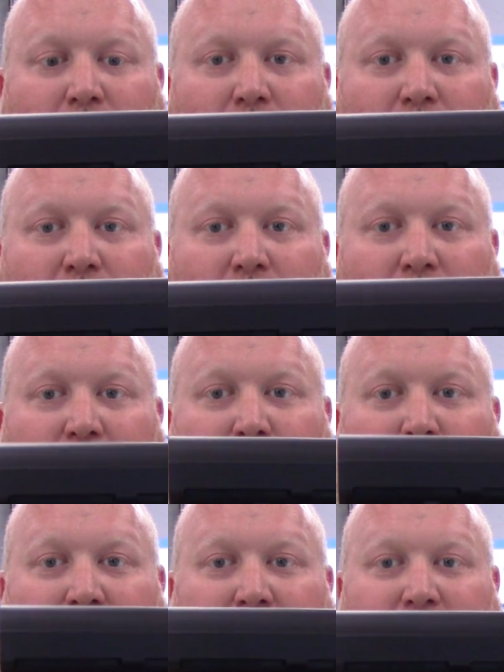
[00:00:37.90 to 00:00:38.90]
Just so
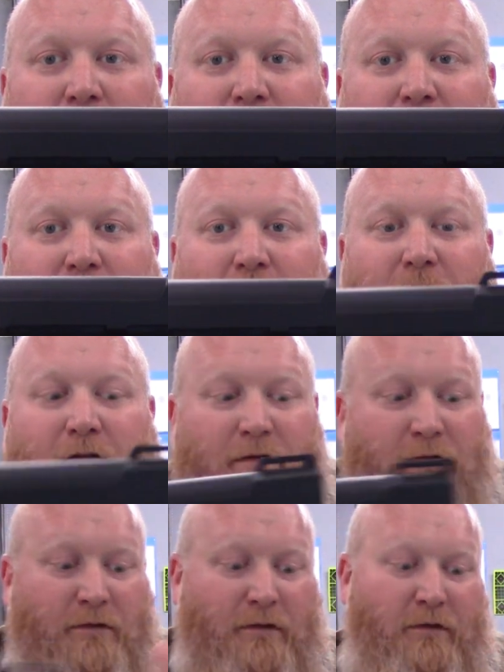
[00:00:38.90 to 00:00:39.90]
everybody can see it
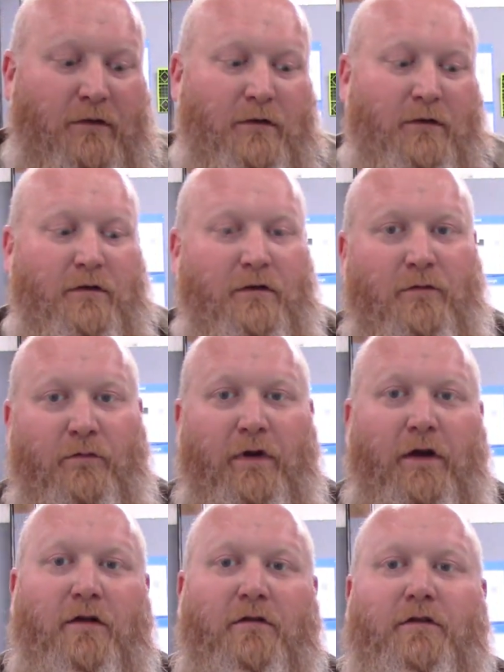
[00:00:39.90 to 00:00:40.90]

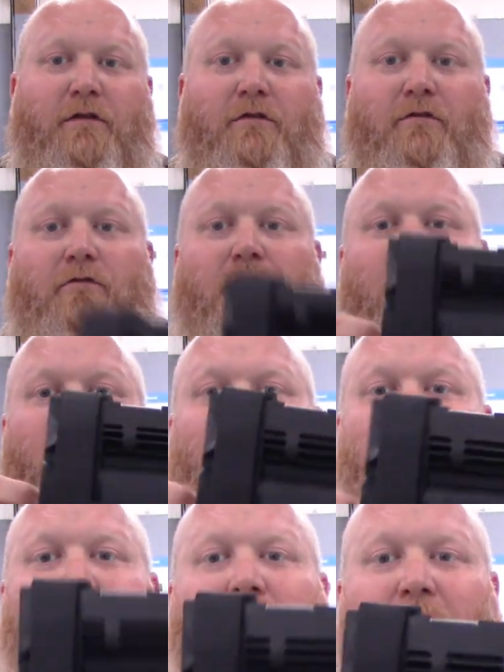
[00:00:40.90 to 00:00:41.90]
compared to
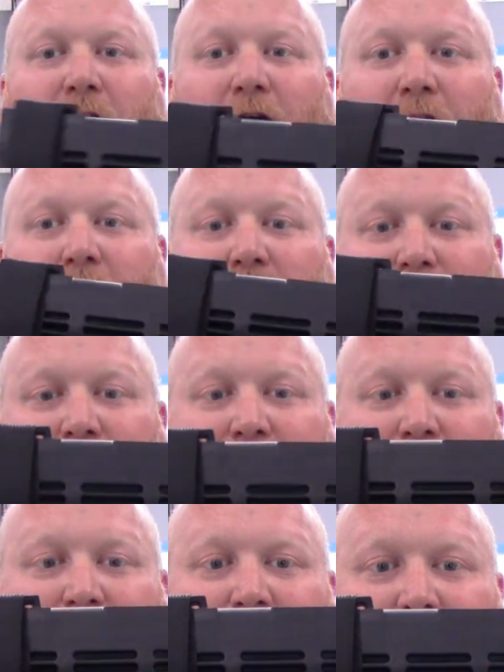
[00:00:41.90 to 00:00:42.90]
this that I have.
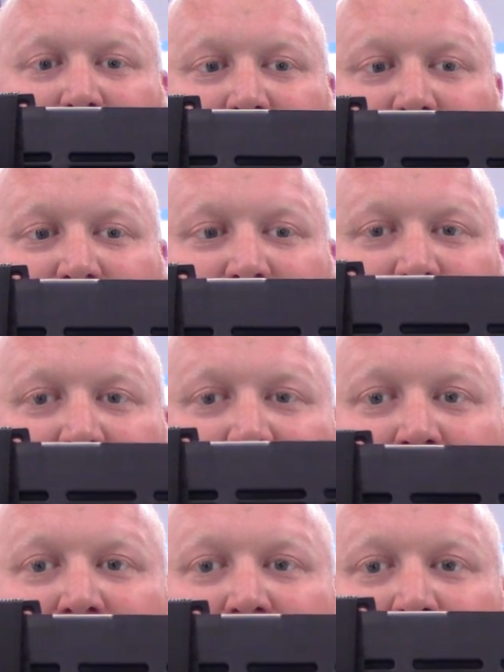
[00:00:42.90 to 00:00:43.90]
This is the SIG
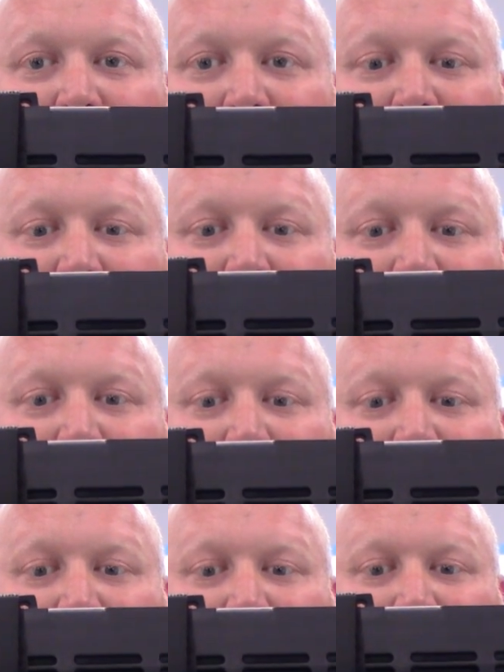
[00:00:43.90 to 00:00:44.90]

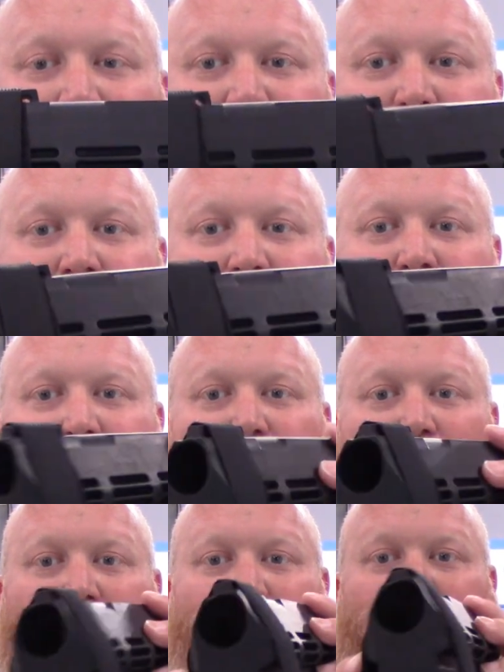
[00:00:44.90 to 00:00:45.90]
the Series
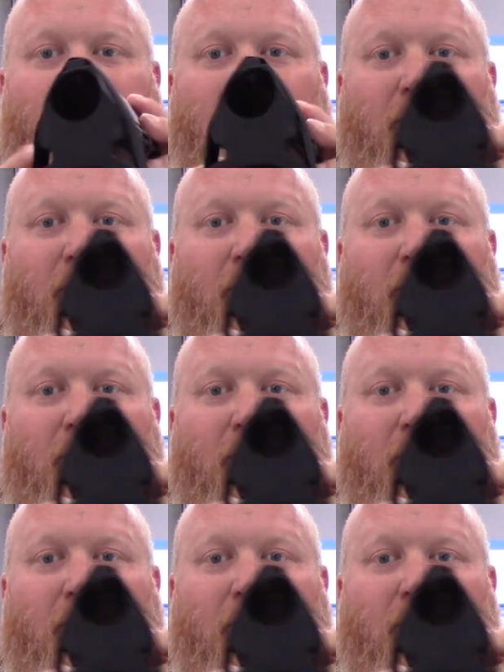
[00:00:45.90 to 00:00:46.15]
1.